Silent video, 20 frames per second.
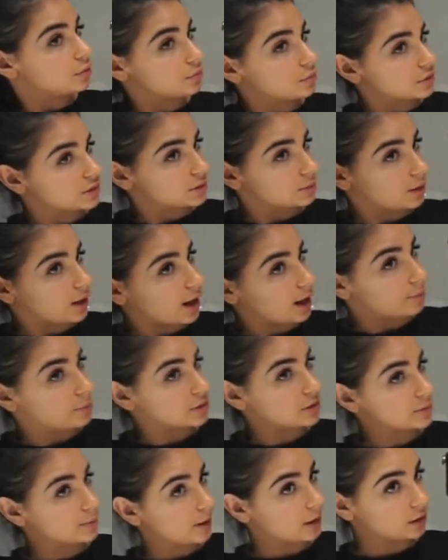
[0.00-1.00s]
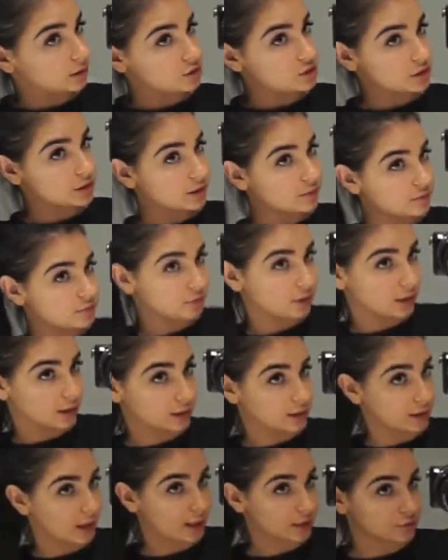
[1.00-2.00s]
We'll see what happens. Apparently just gives you like a
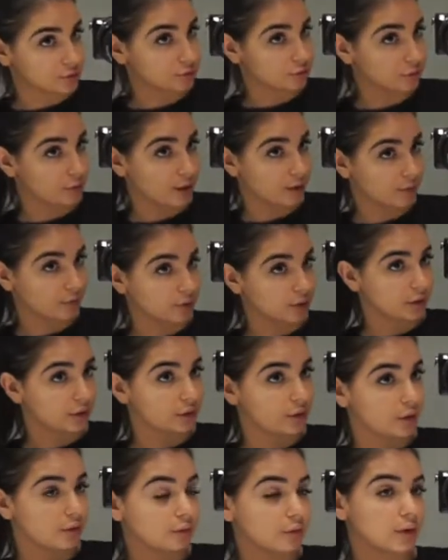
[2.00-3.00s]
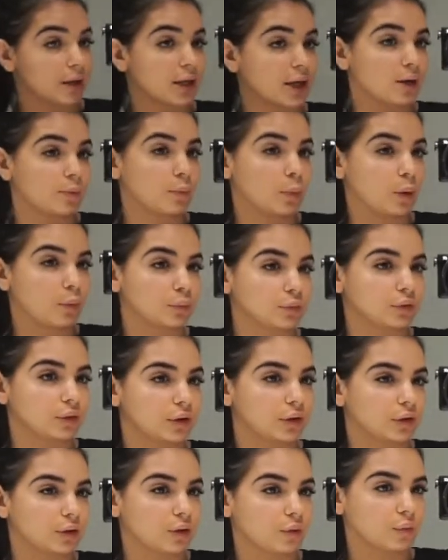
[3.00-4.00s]
natural healthy glow and I won't
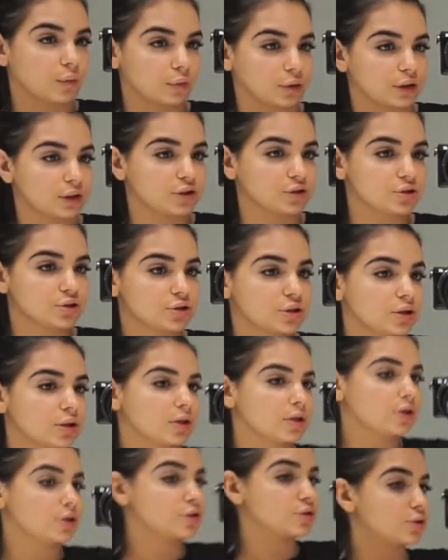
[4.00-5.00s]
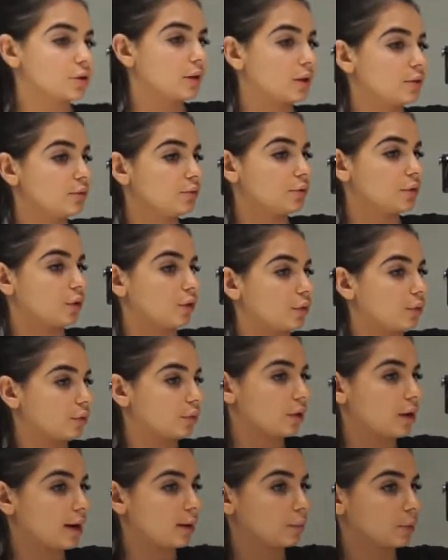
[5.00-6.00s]
look orange. So I'll let you
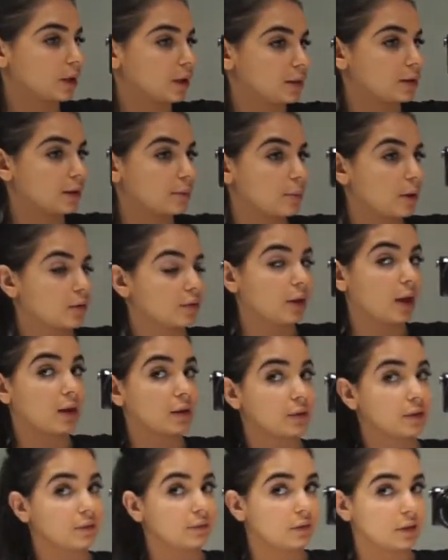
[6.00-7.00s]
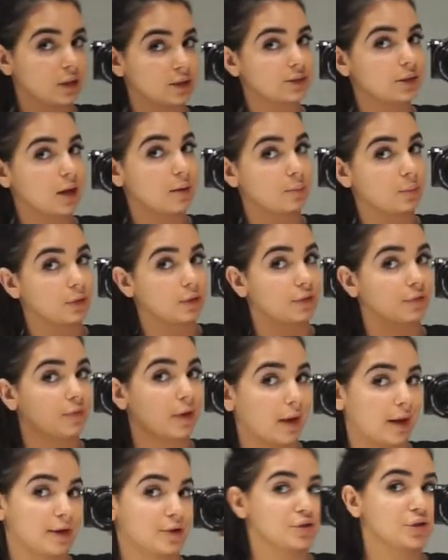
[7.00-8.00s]
know what I think about that. I'll leave a link down below if I
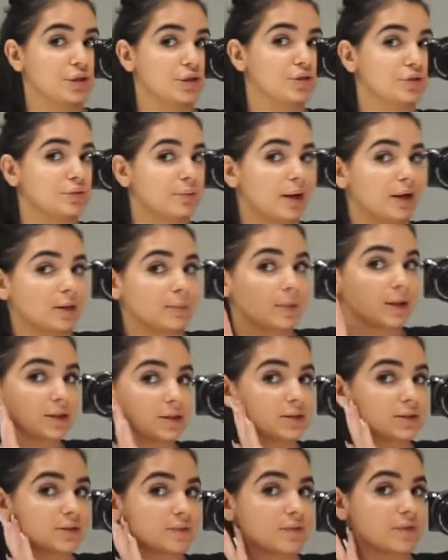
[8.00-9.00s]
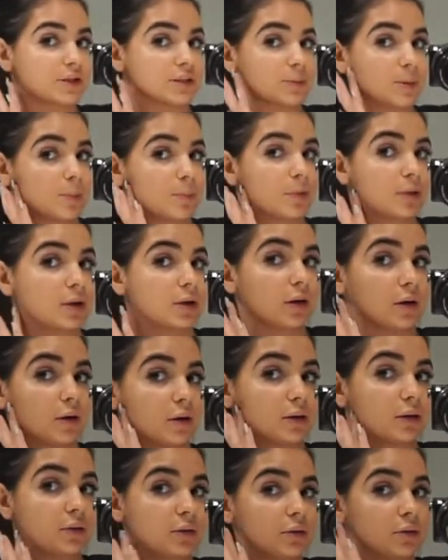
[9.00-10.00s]
actually do recommend it. It's the first time I put it
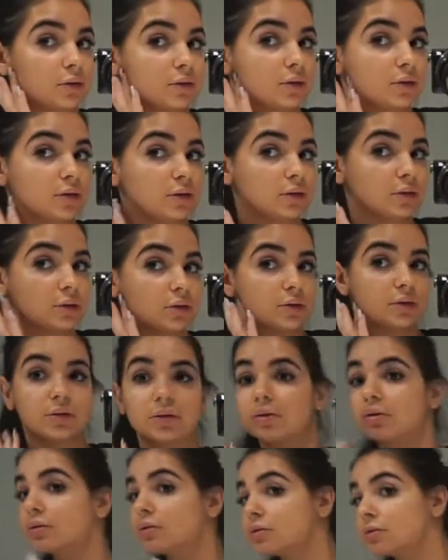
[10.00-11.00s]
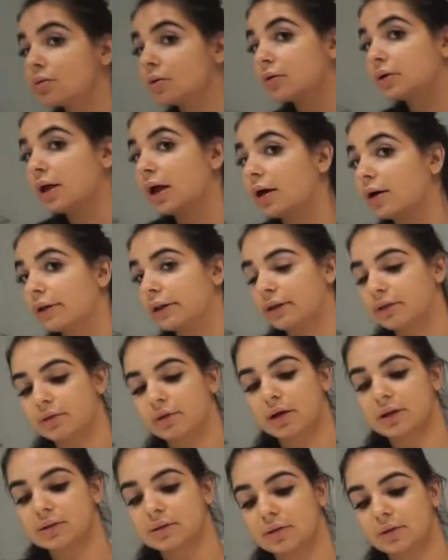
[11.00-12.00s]
on. So yeah, I'll let you
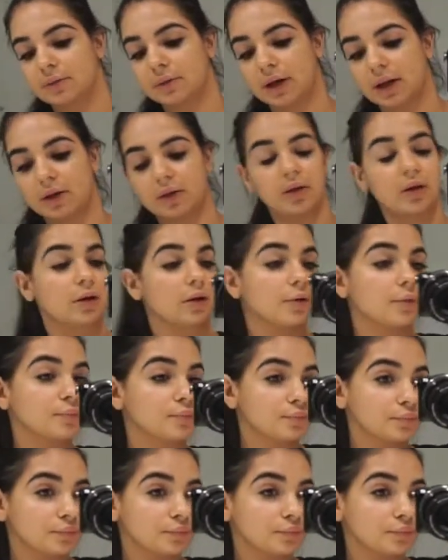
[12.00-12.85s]
guys know what I think.